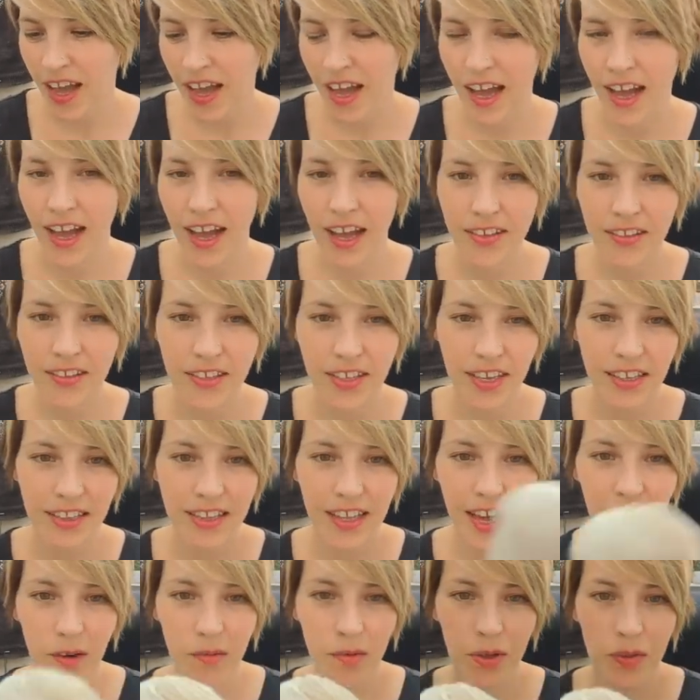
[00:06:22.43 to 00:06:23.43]
And
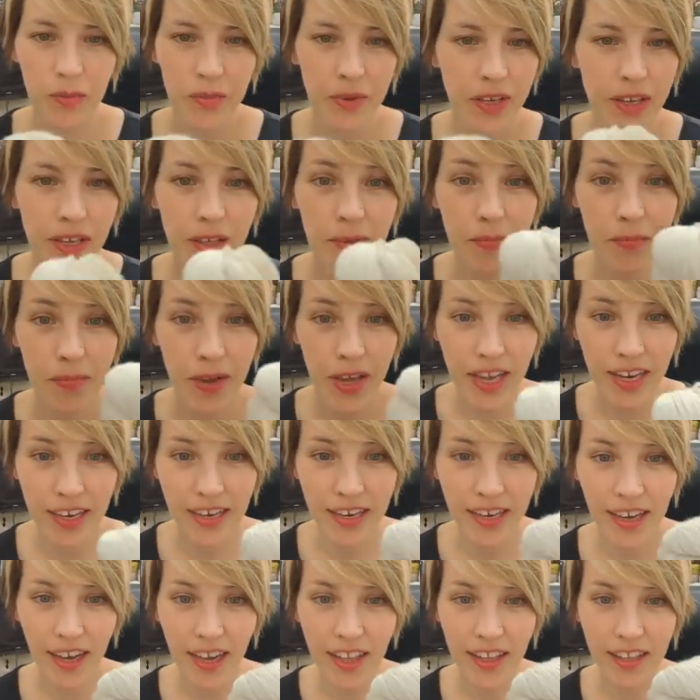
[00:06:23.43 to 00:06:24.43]
that will be a
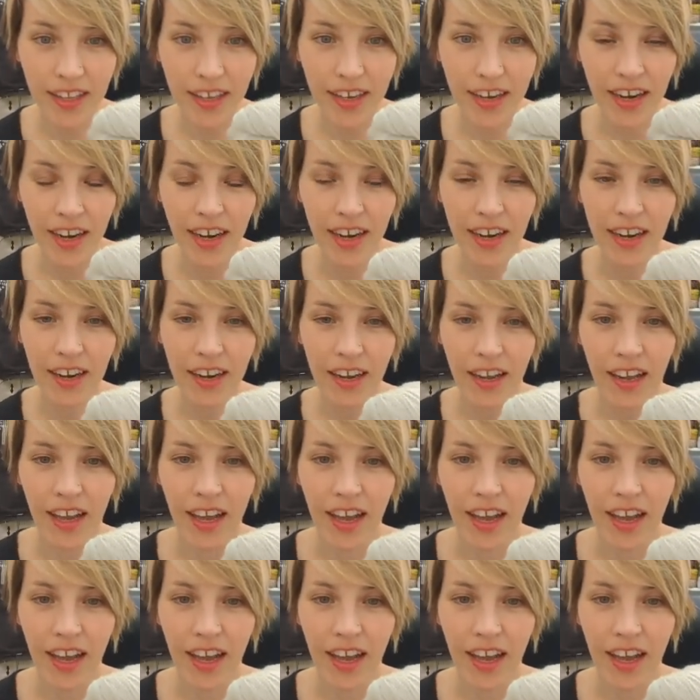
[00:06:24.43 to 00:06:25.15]
main color.